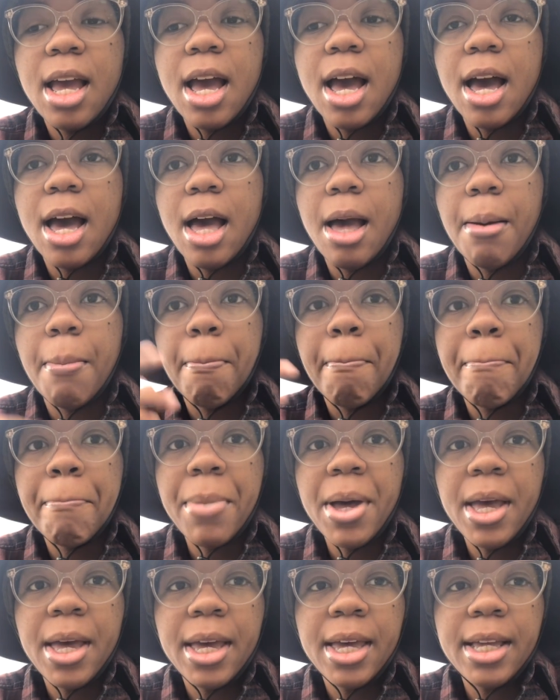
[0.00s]

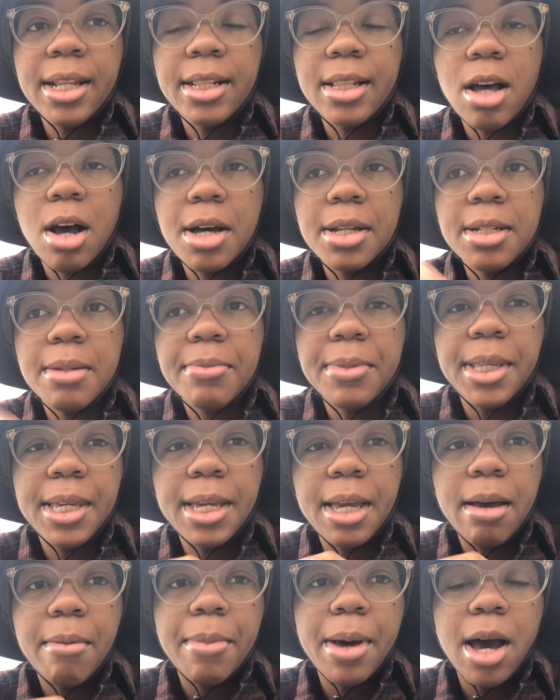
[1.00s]
But the awesome thing
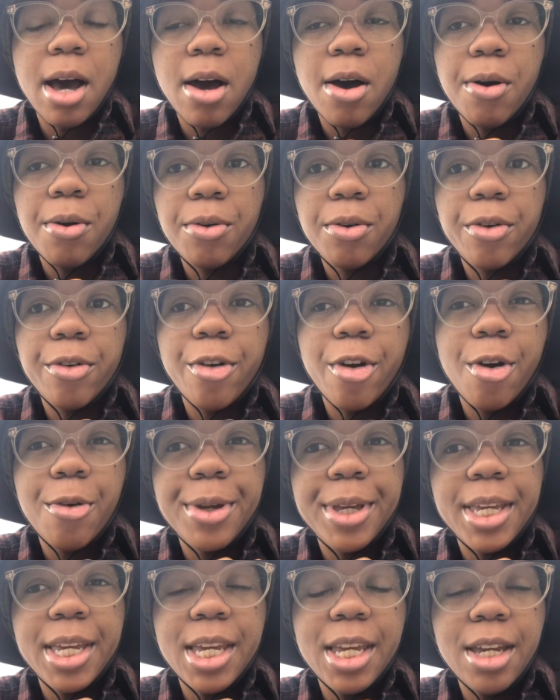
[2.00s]
about
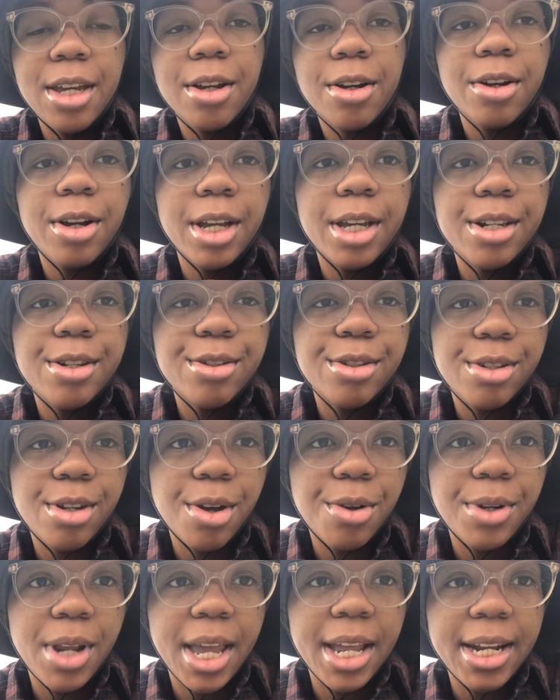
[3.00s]
growing here in
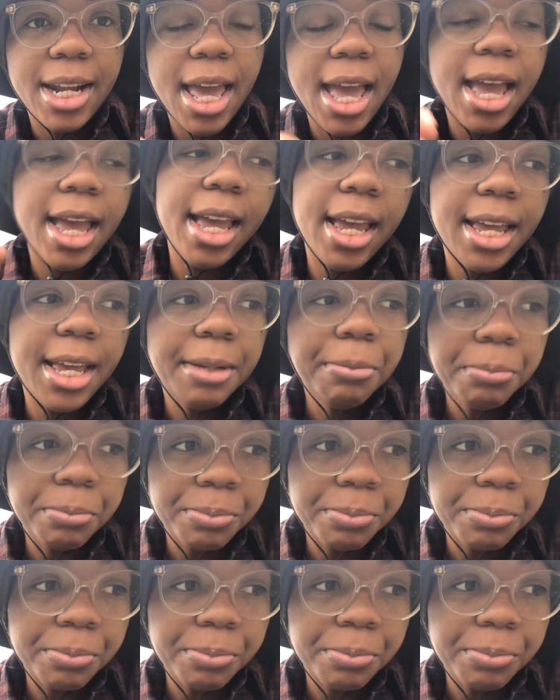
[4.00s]
Zone 8A